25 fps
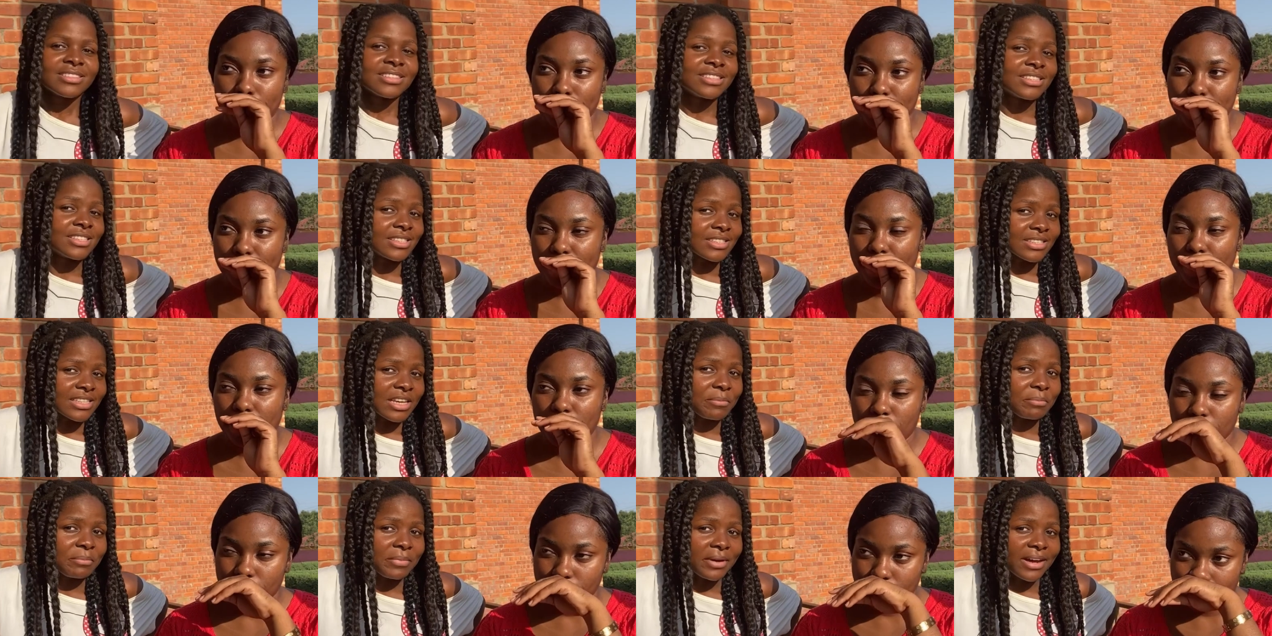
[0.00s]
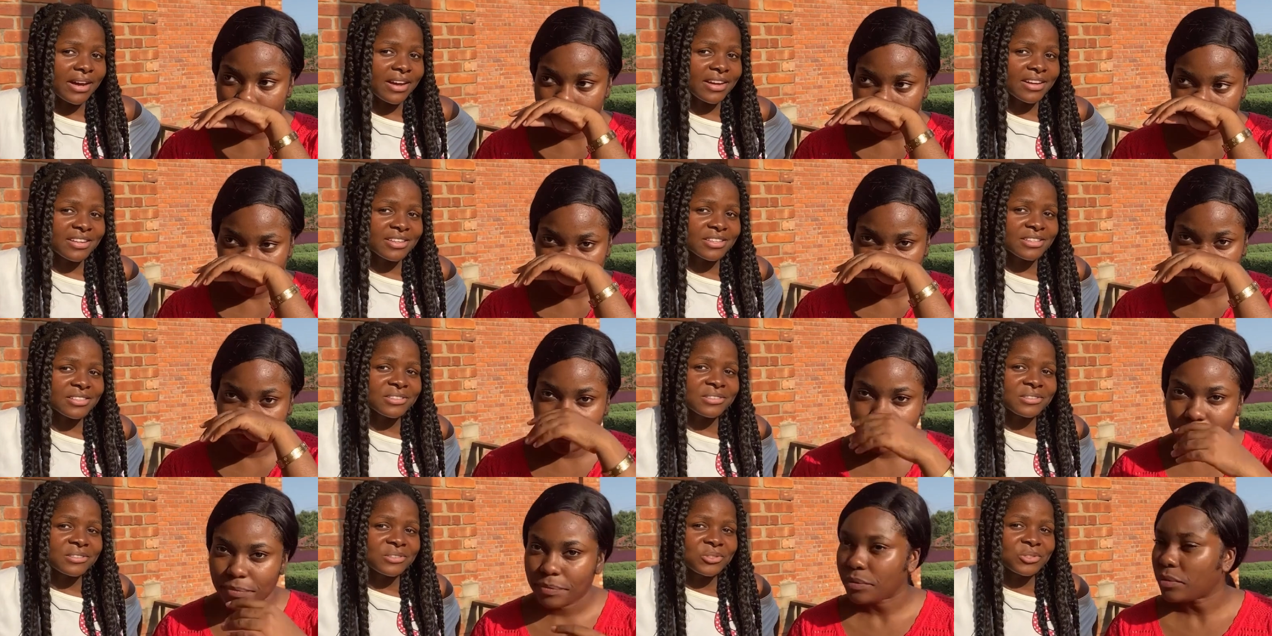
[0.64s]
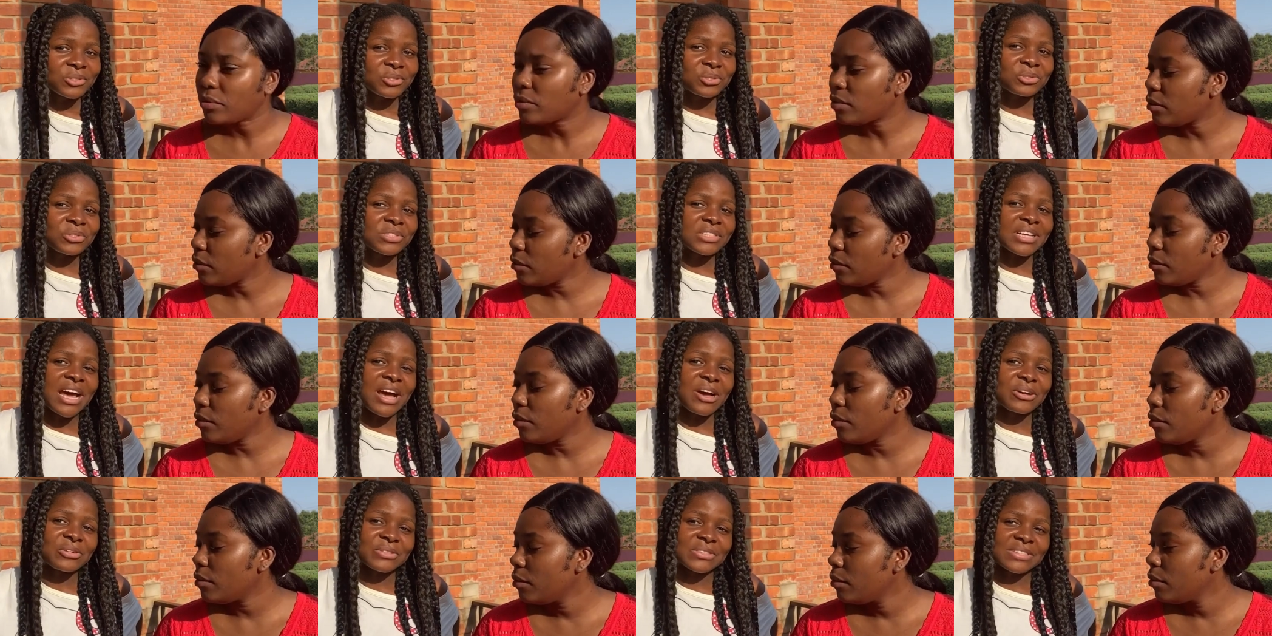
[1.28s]
Speaker 1: December
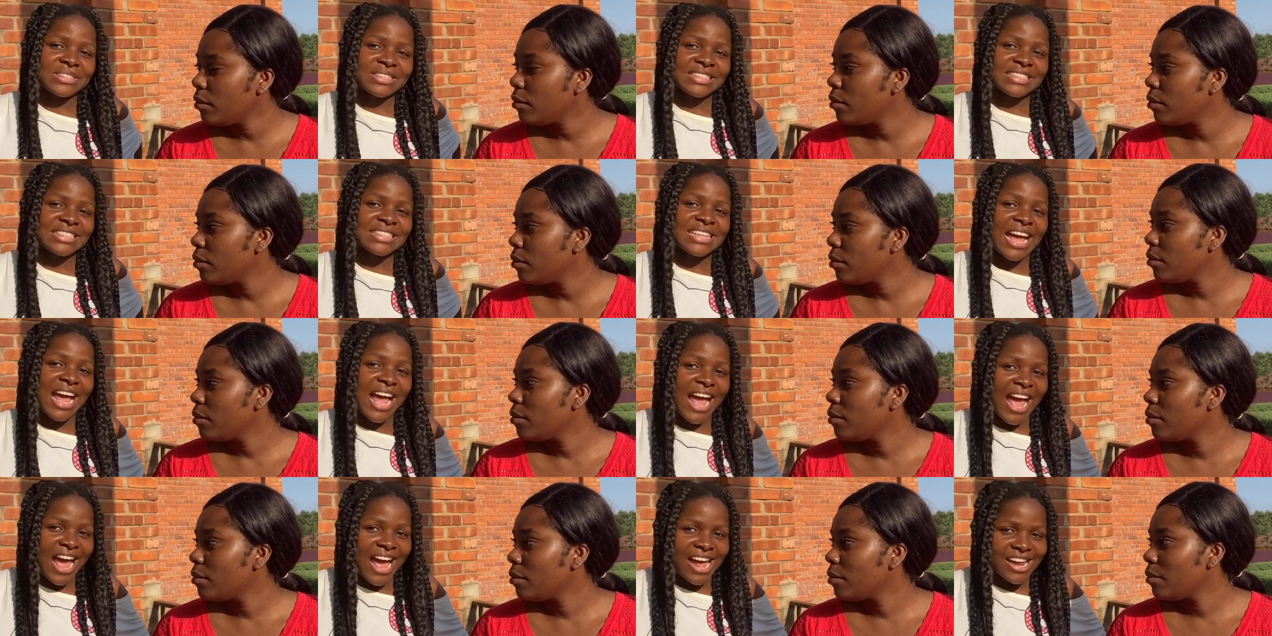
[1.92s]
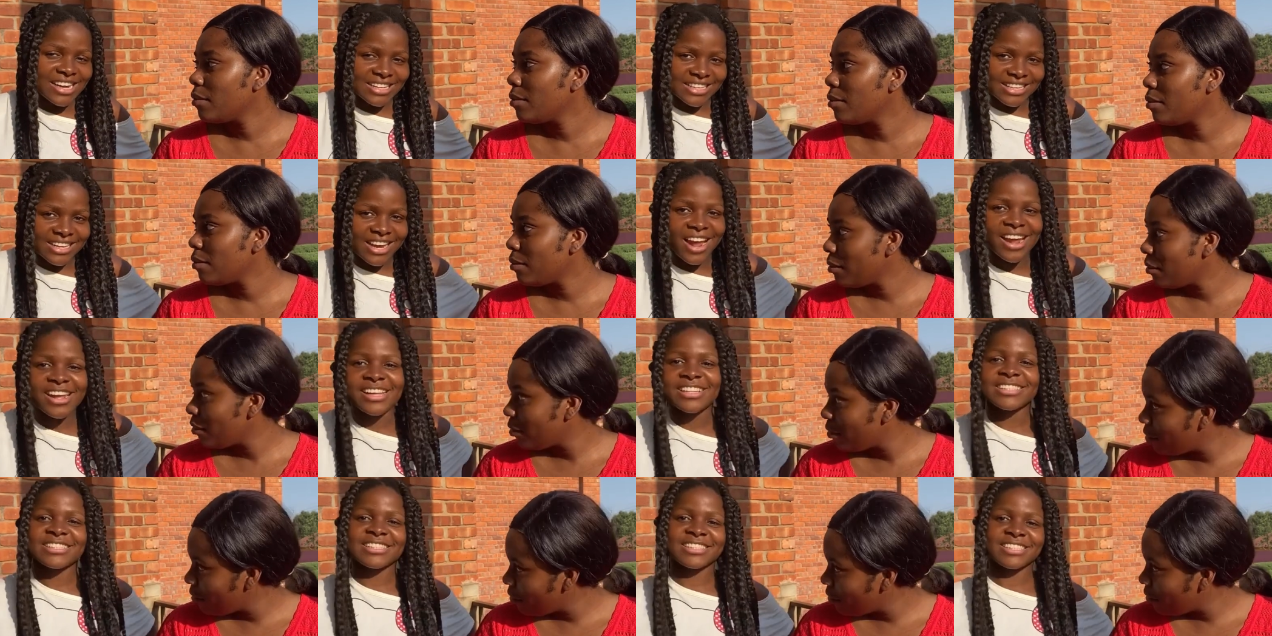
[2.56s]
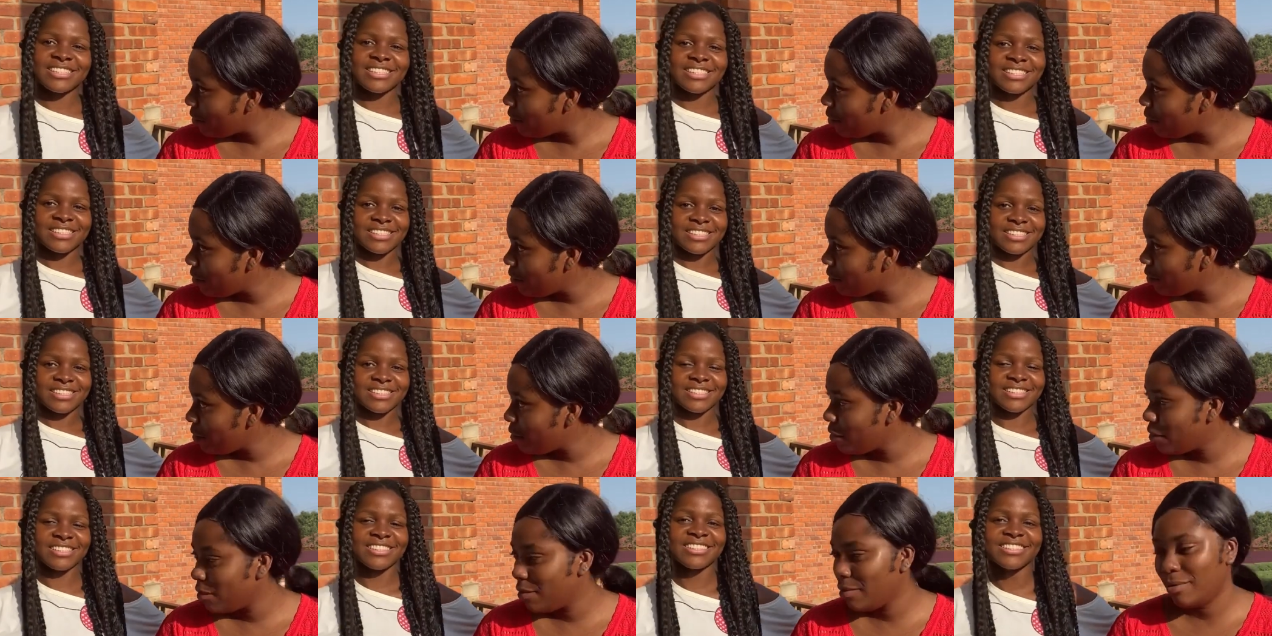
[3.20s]
2019.
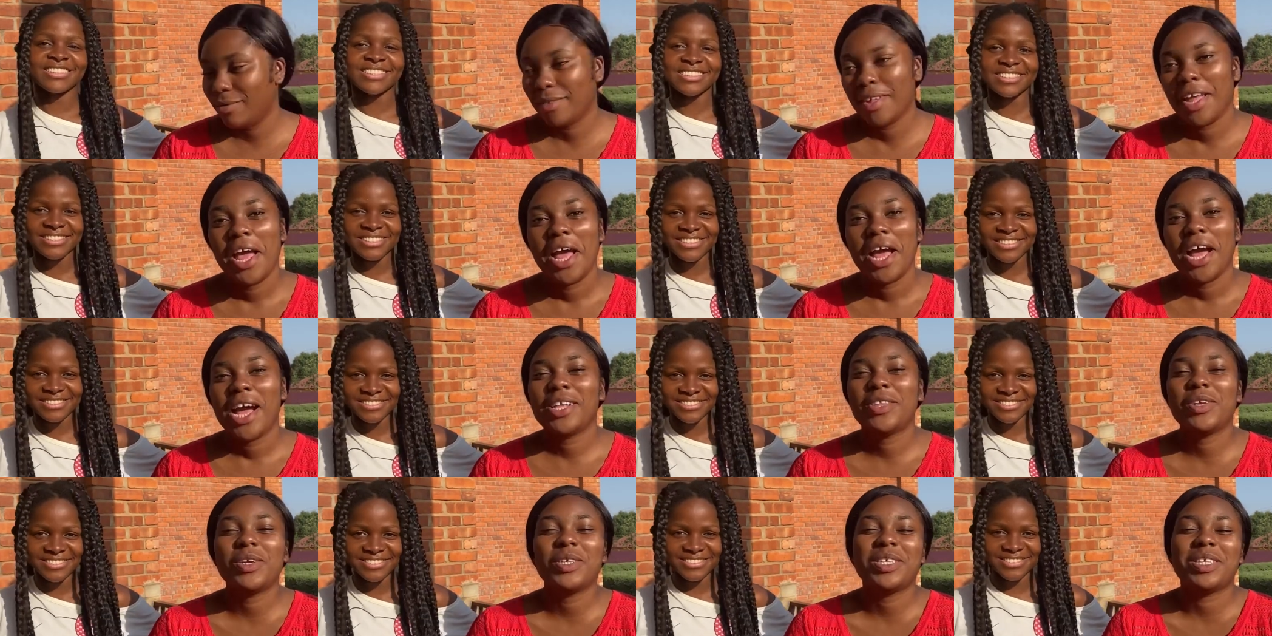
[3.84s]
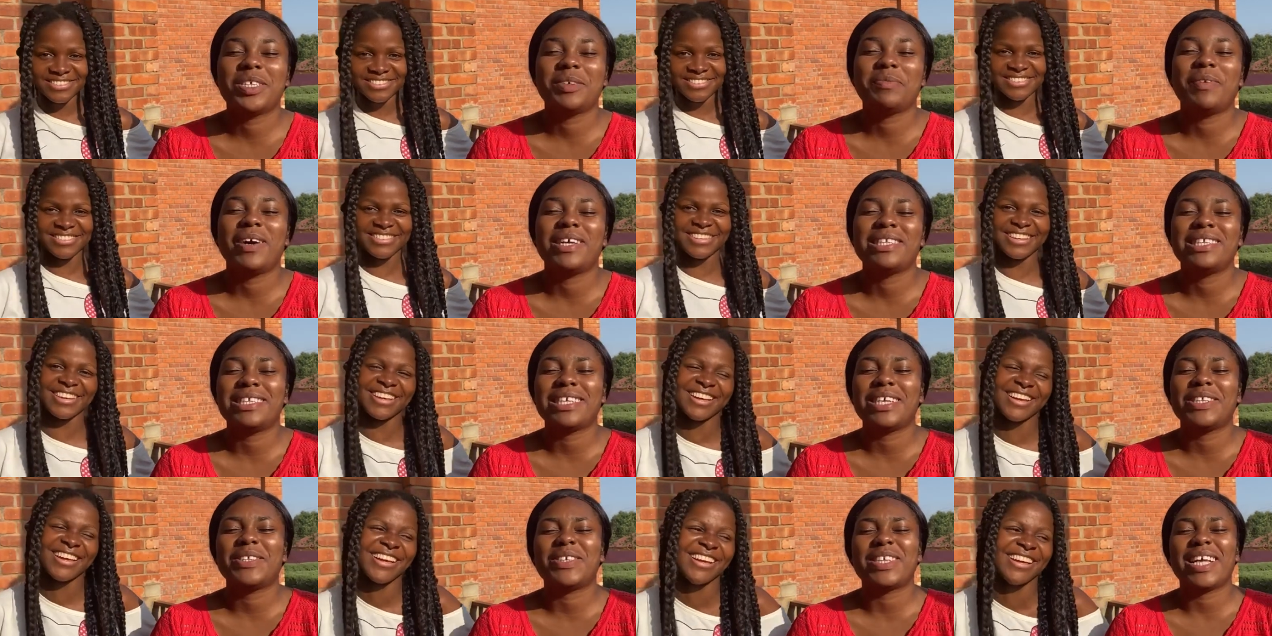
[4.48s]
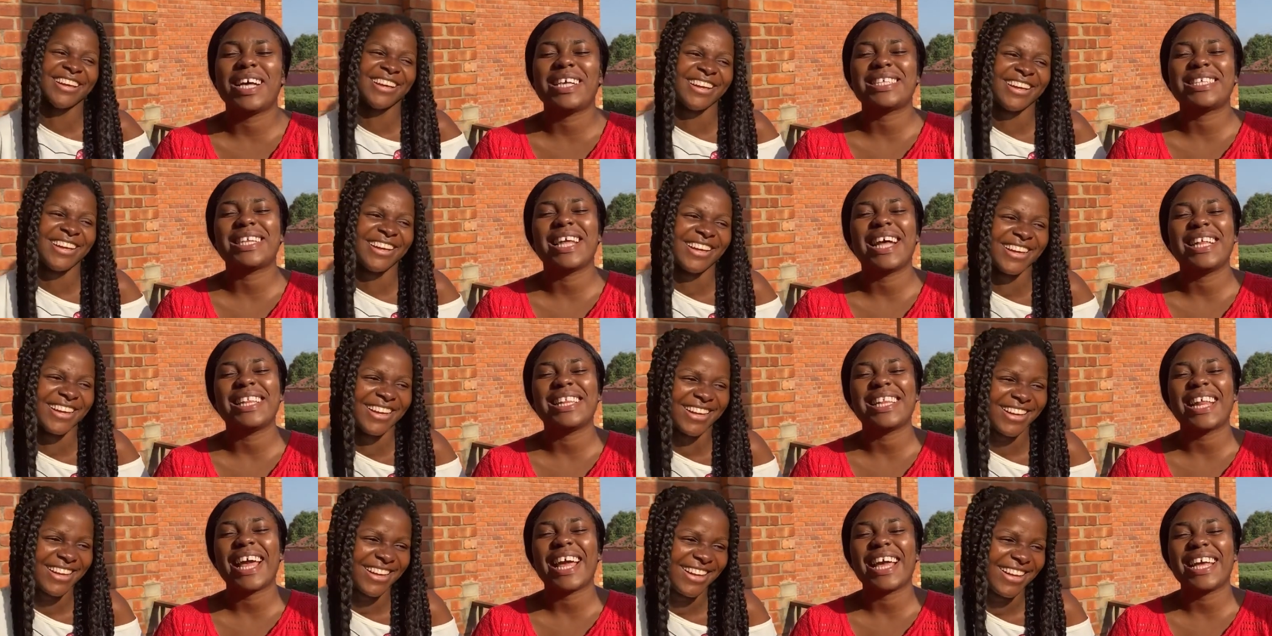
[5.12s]
Speaker 2: I thought she was about to say
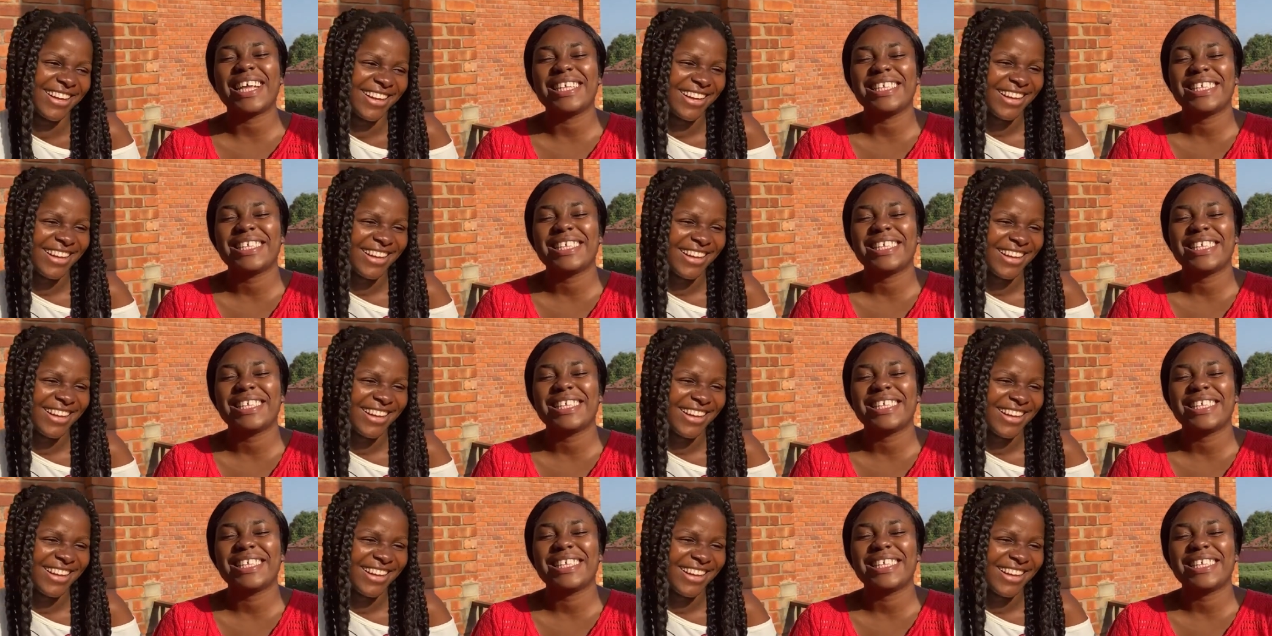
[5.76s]
2009.